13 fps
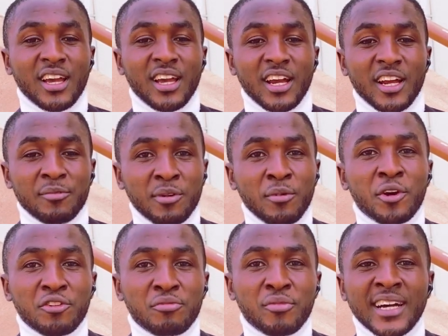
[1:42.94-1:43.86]
I remember
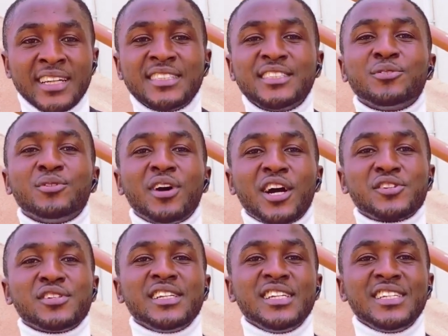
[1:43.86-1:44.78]
one of my auntie who
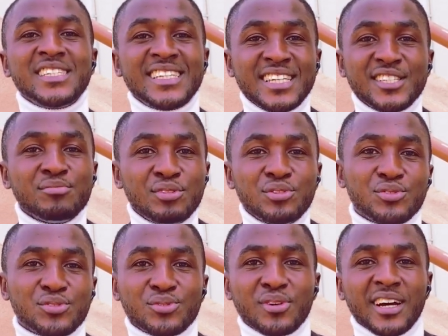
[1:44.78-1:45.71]
actually chased me
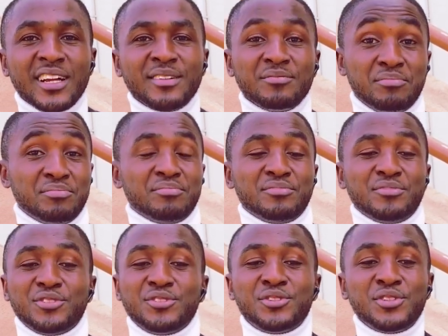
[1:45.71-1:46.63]
to school, and
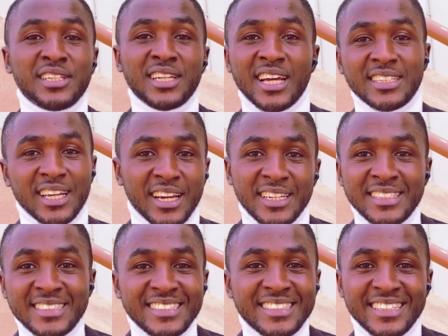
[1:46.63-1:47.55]
during that
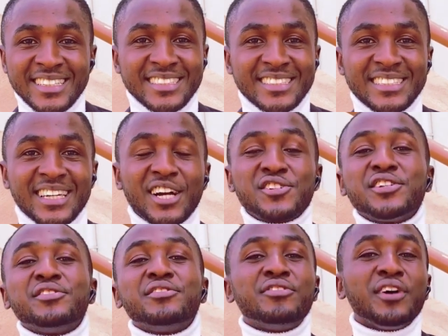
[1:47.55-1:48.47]
incident, she
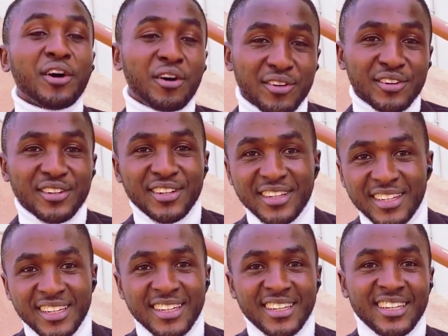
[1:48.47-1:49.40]
actually fell.
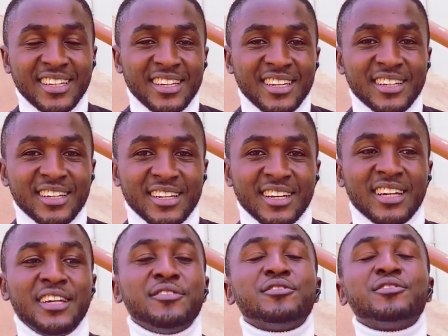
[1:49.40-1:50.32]

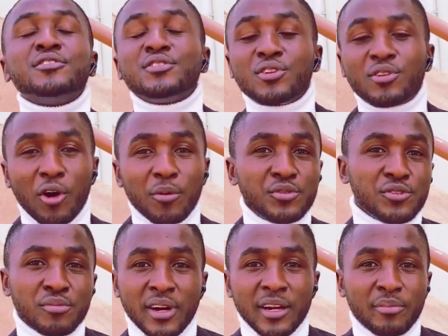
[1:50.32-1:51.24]
Even up to
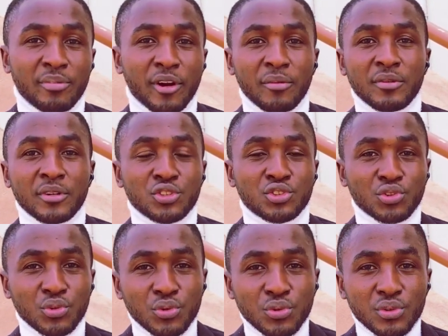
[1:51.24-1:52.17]
my primary
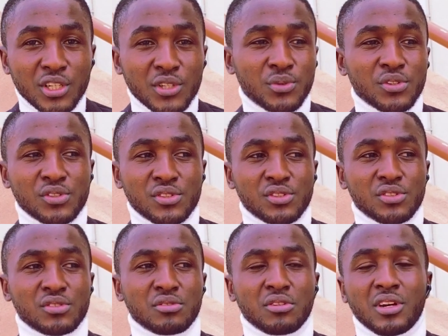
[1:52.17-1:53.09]
school, it
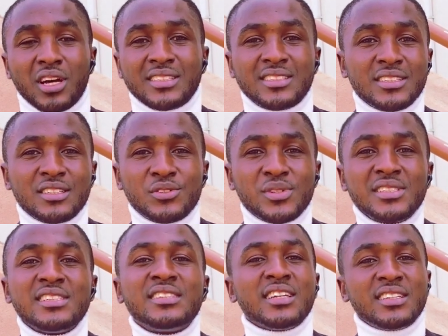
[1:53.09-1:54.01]
was, I think,
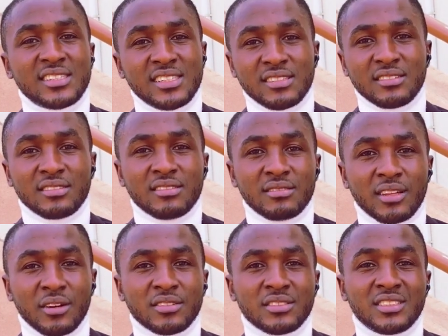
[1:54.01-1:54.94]
2013,
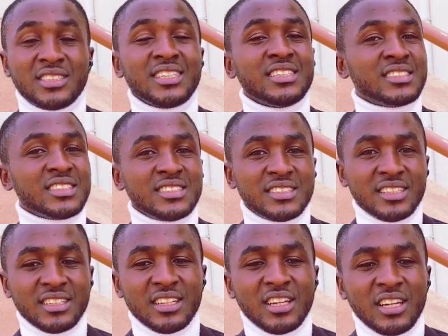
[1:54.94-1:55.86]
that was
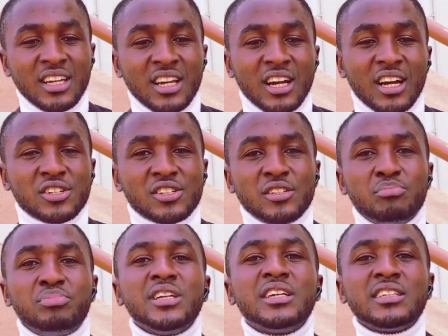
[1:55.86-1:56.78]
GSS3. I actually
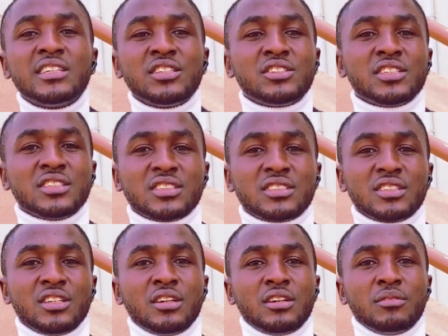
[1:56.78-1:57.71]
picked interest,
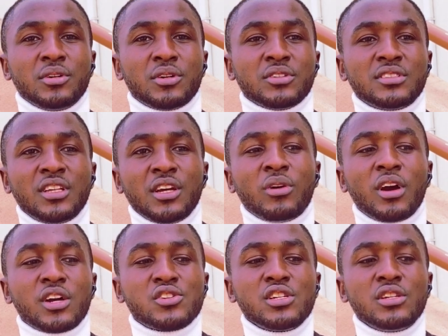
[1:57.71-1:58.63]
because then
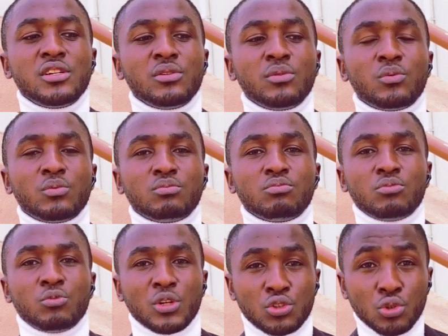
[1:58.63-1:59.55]

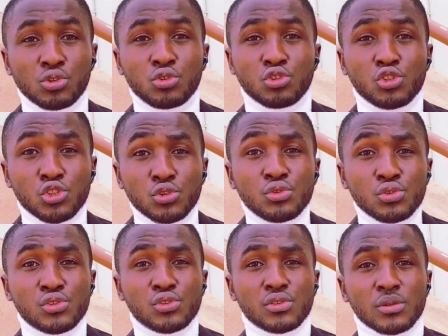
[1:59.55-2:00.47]
we're told to
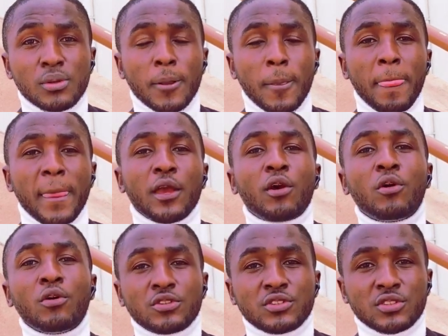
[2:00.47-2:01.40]
choose a
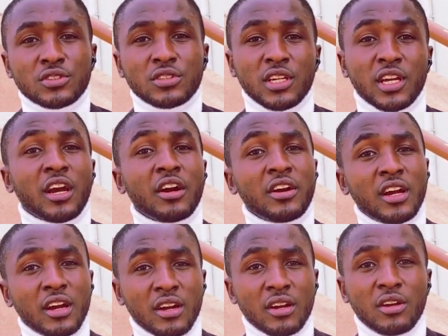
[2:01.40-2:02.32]
course, a
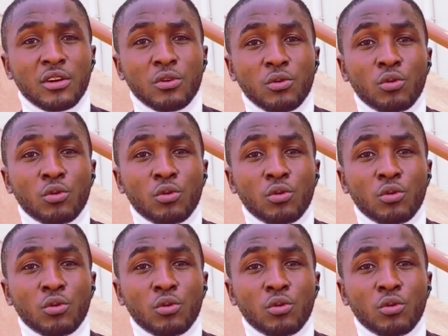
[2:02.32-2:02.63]
career we